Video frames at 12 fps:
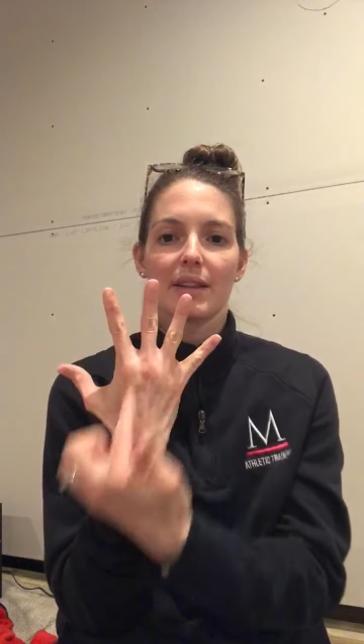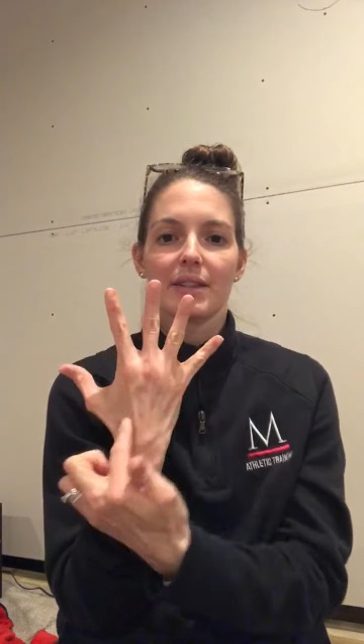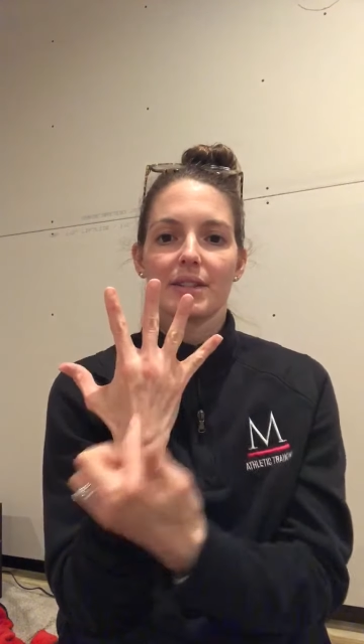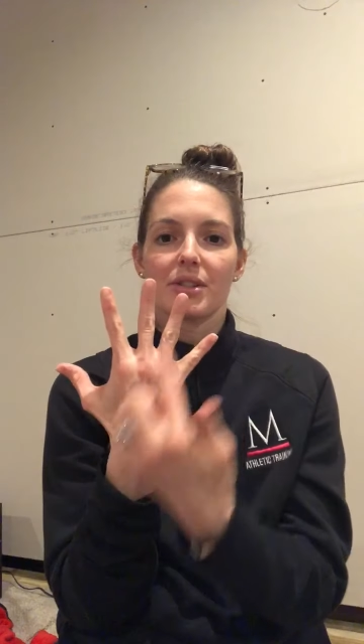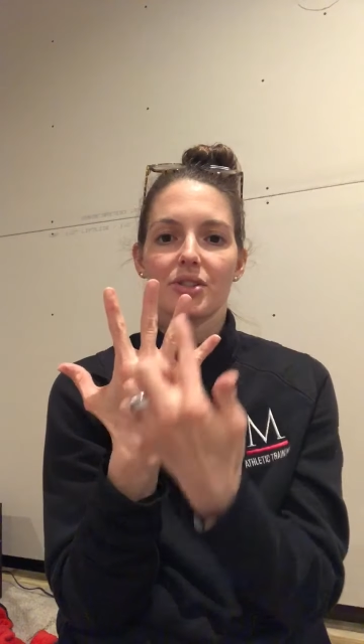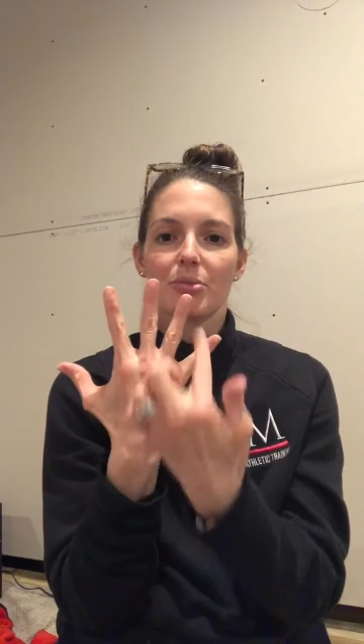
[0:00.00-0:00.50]
the
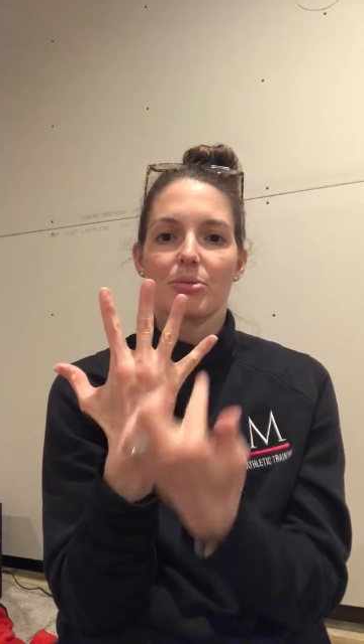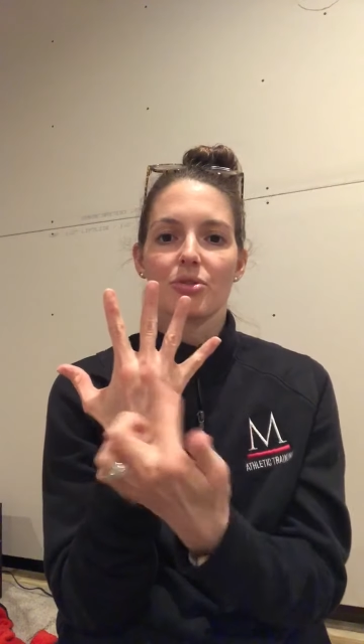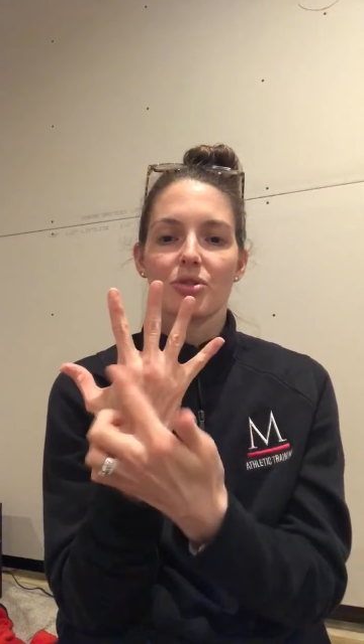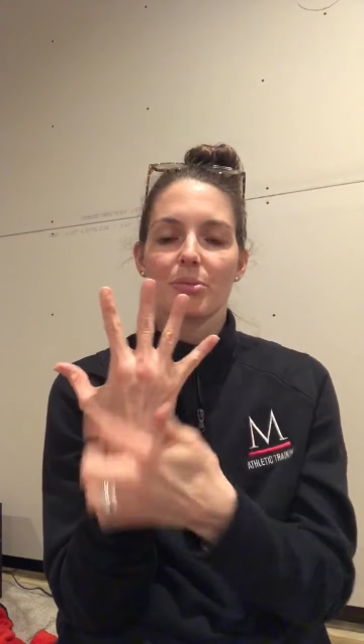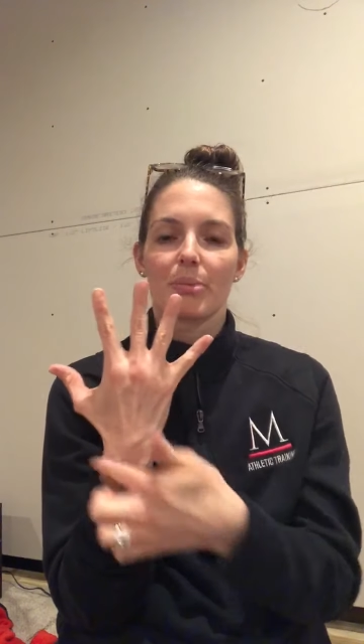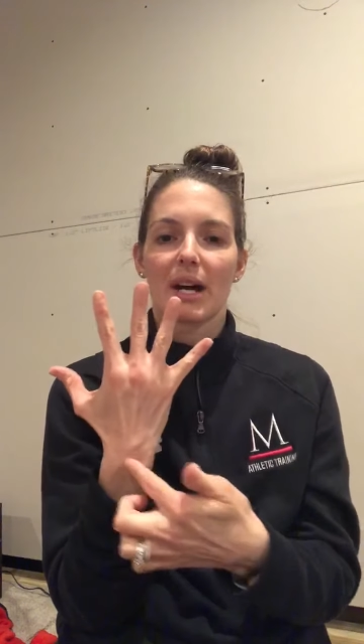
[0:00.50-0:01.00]

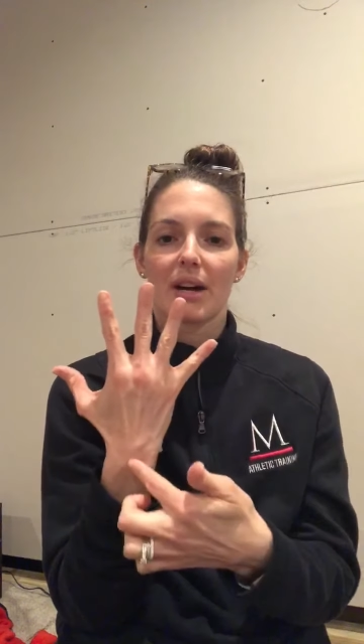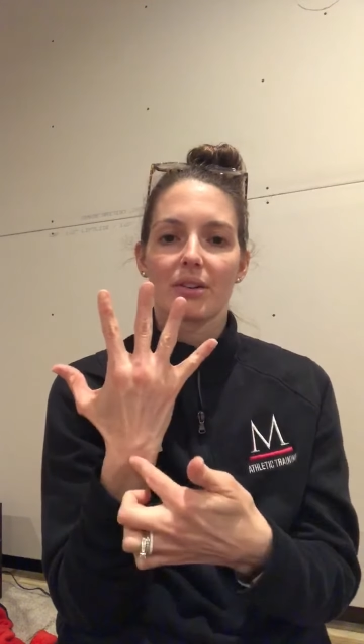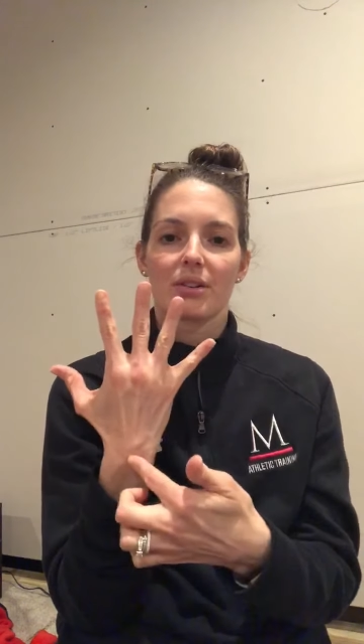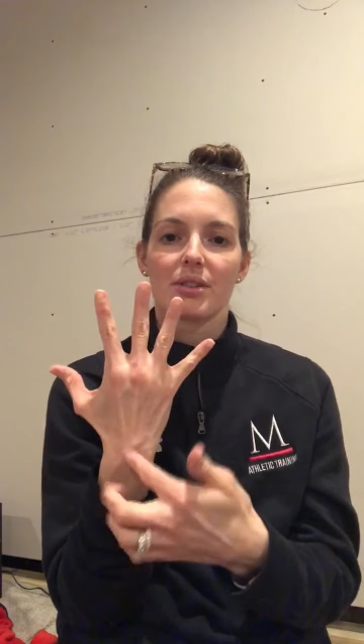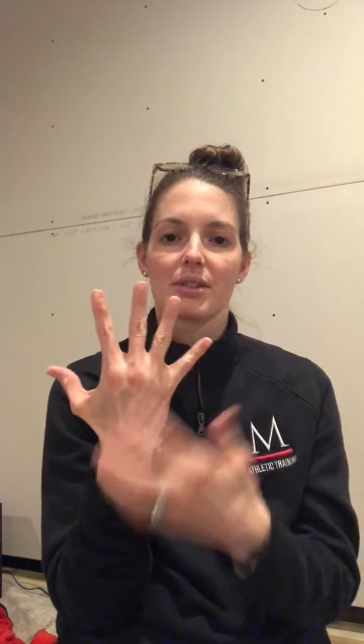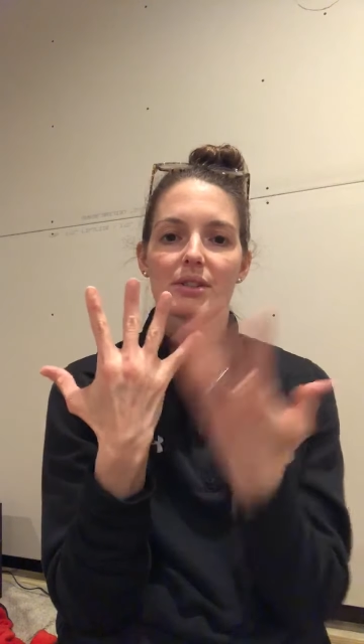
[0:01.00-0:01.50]
distribution
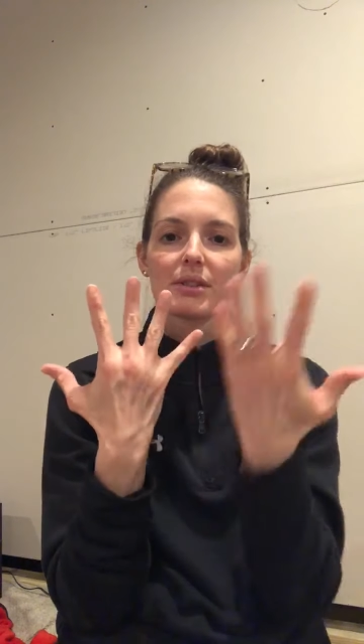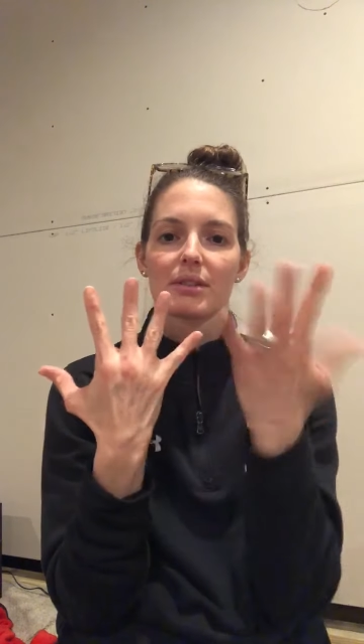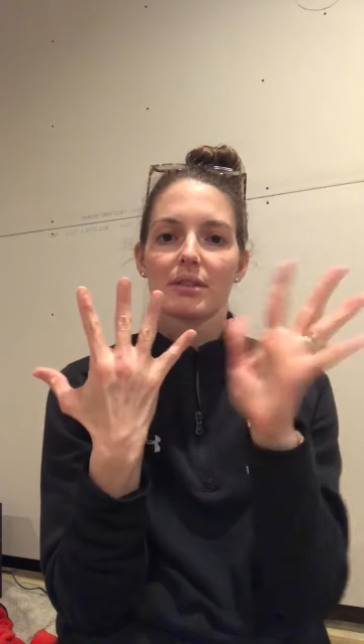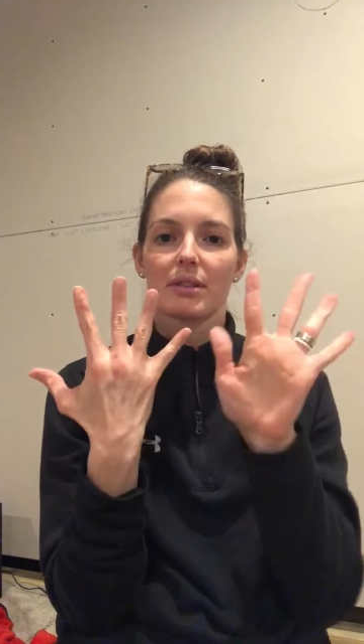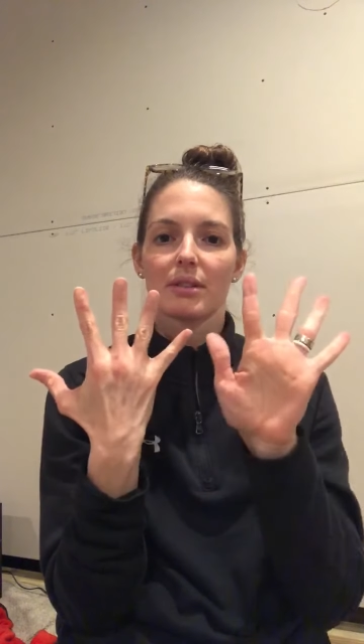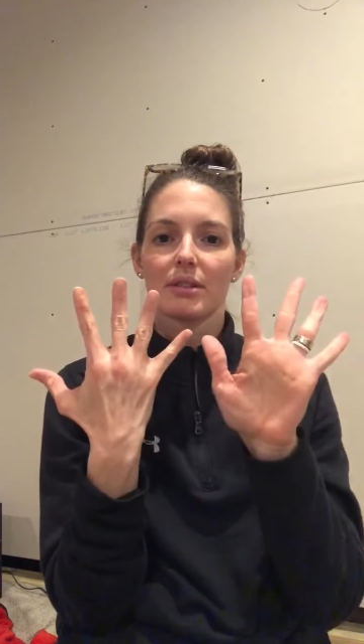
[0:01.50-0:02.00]
patterns,
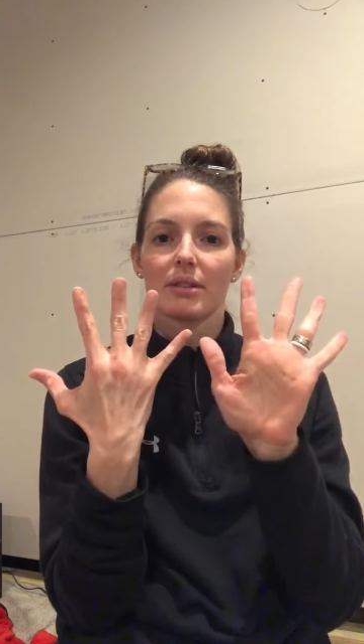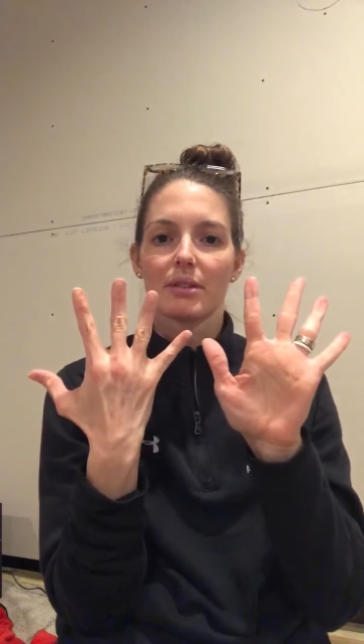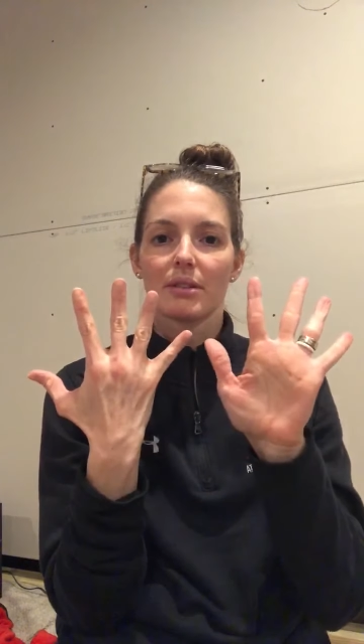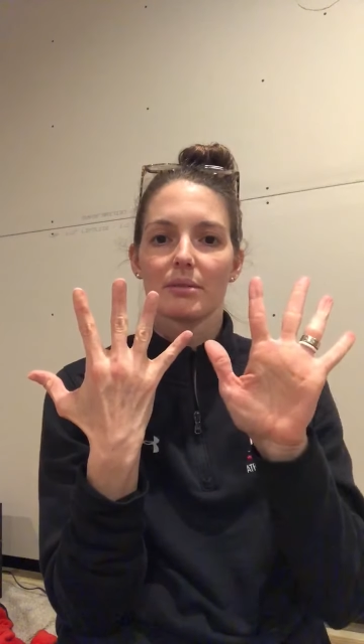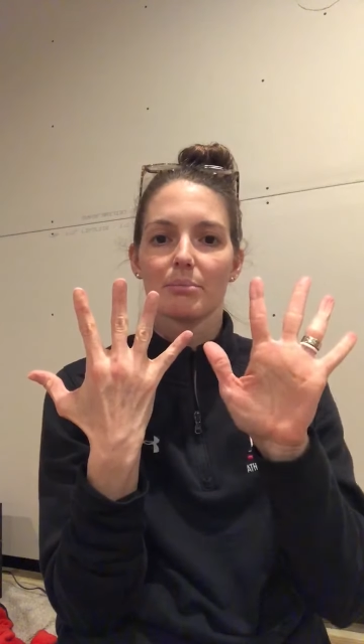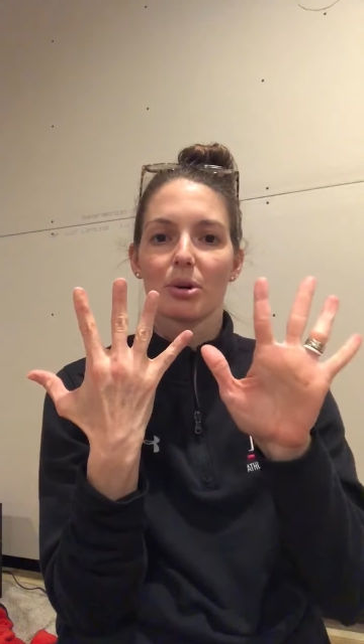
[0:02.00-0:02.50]

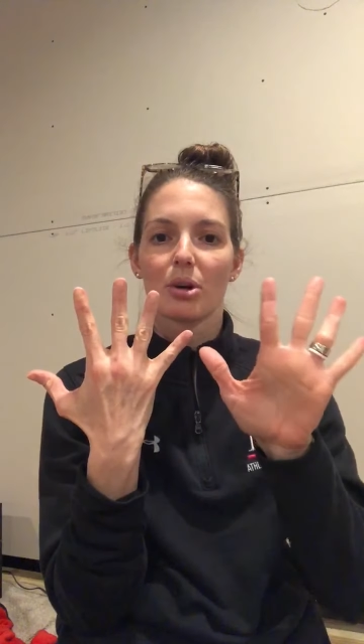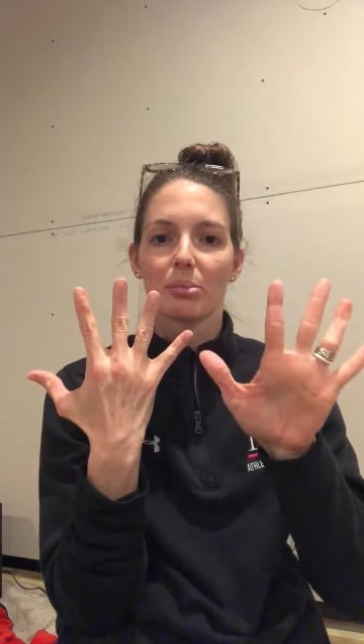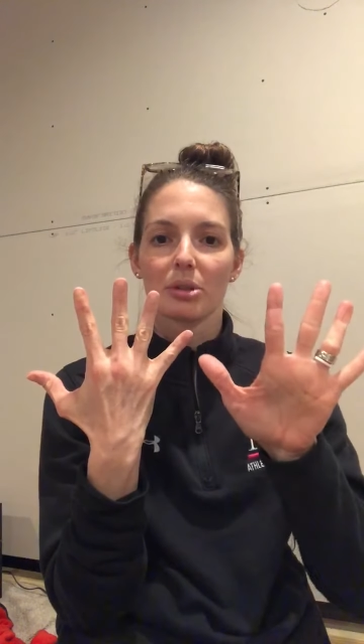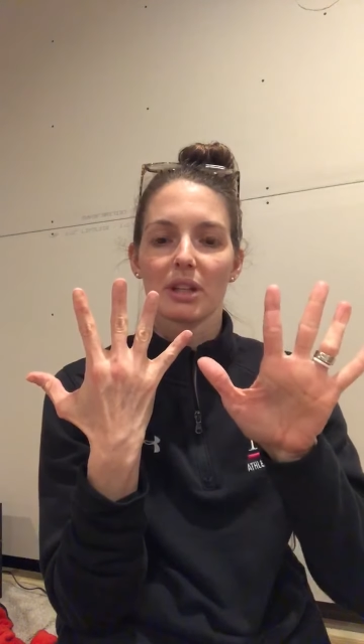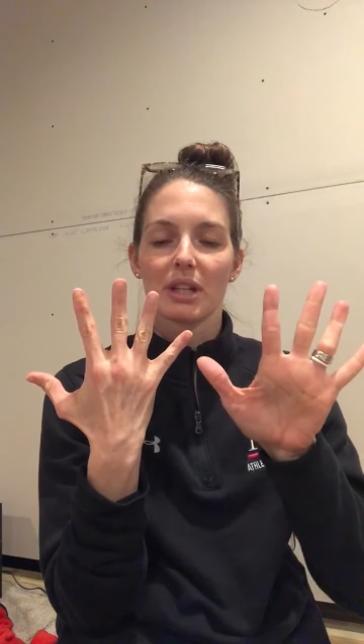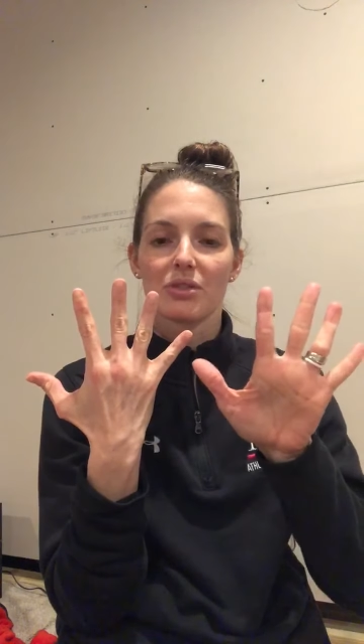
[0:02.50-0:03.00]

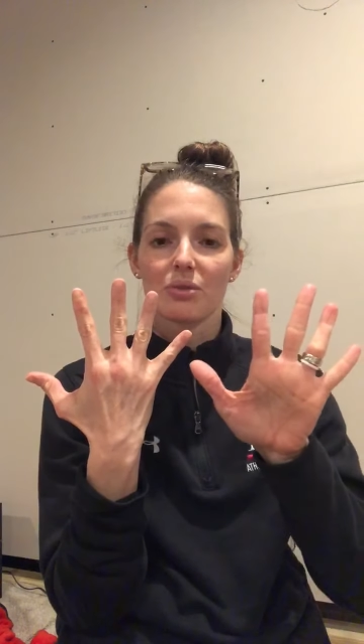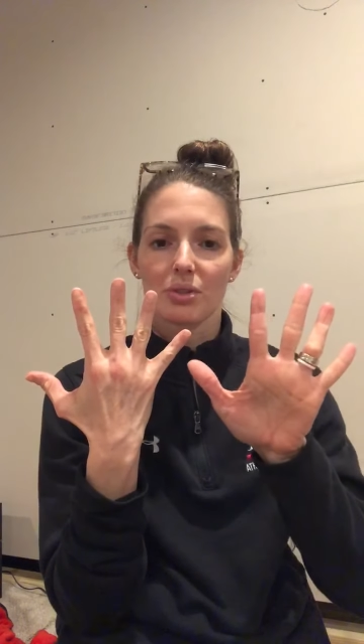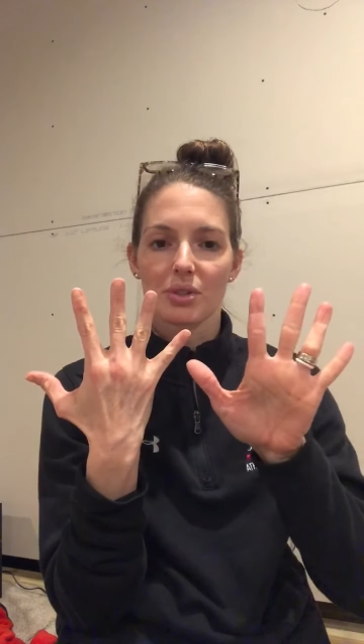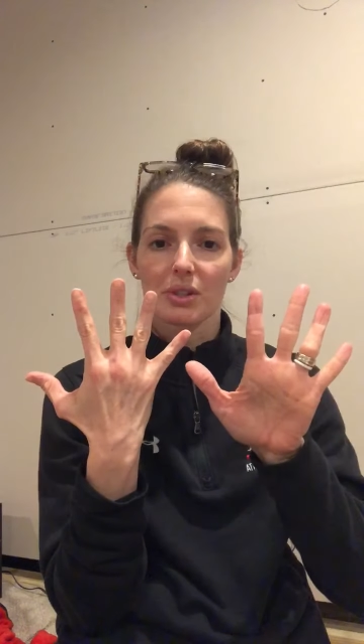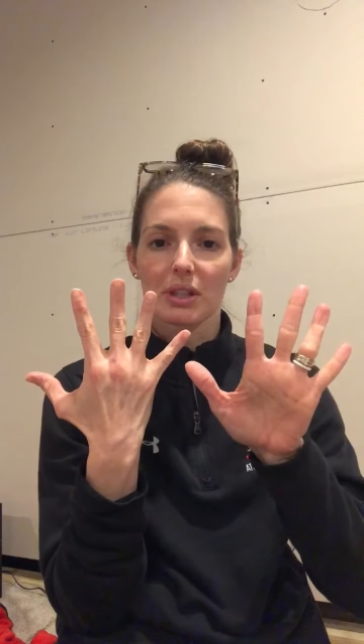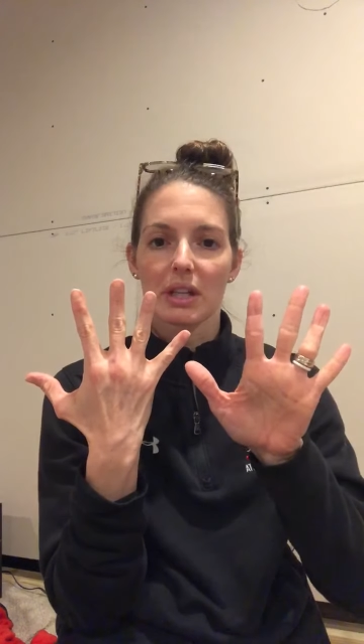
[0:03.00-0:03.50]
palmarly and
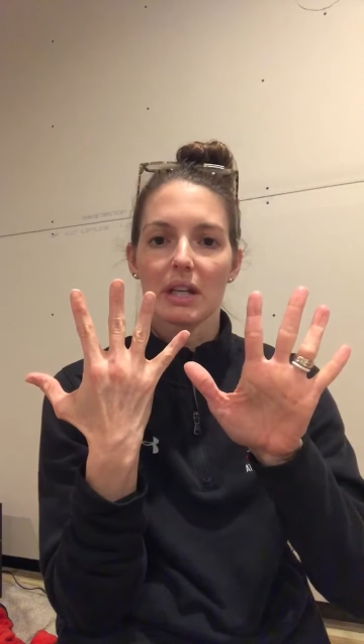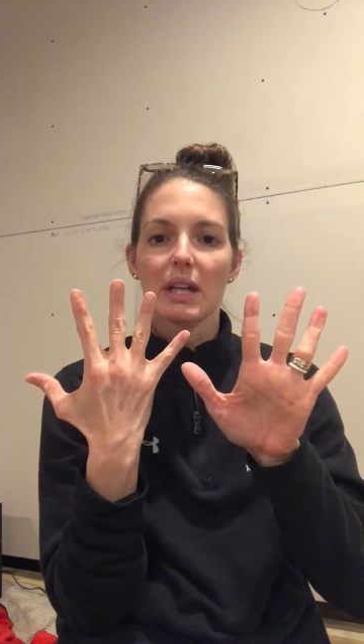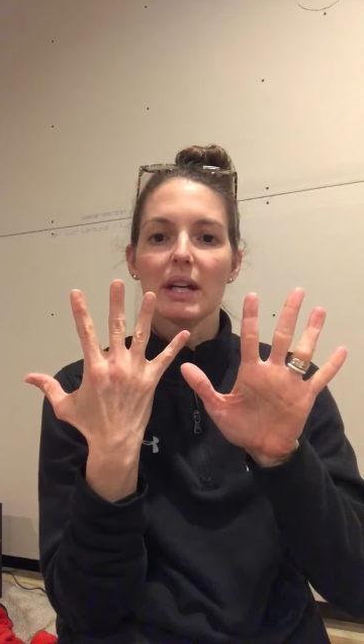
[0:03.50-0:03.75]
dorsally.